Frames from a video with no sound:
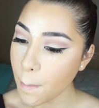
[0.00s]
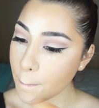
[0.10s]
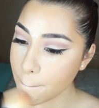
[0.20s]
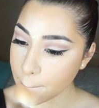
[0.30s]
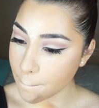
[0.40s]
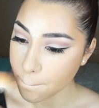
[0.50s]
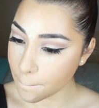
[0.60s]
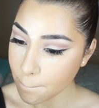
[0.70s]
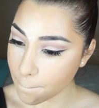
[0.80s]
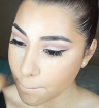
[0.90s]
Right now I'm
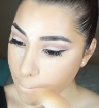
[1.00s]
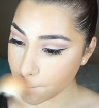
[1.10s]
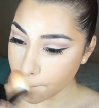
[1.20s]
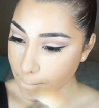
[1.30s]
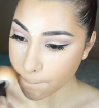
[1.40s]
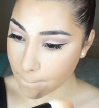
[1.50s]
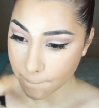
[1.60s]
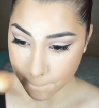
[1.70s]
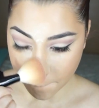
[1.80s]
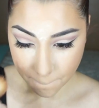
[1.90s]
just wiping away
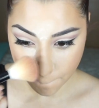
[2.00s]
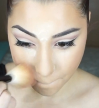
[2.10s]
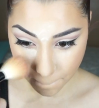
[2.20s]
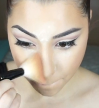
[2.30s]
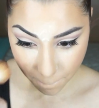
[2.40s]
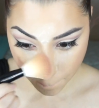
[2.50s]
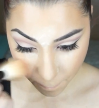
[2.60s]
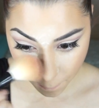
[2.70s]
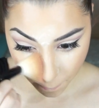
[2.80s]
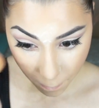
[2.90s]
any of the excess powder
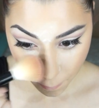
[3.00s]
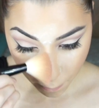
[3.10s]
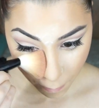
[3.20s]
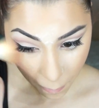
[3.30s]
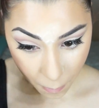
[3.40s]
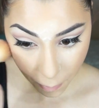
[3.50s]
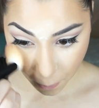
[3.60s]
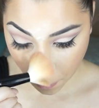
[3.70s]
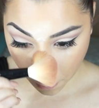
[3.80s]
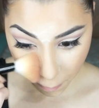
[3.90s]
that we had from
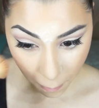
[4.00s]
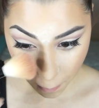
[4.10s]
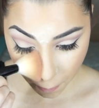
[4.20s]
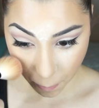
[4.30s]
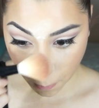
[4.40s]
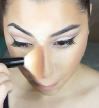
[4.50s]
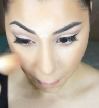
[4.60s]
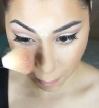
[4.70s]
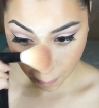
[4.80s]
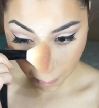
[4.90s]
baking
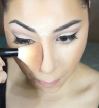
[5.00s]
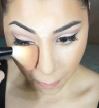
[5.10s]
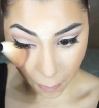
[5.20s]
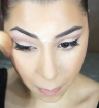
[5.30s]
our face.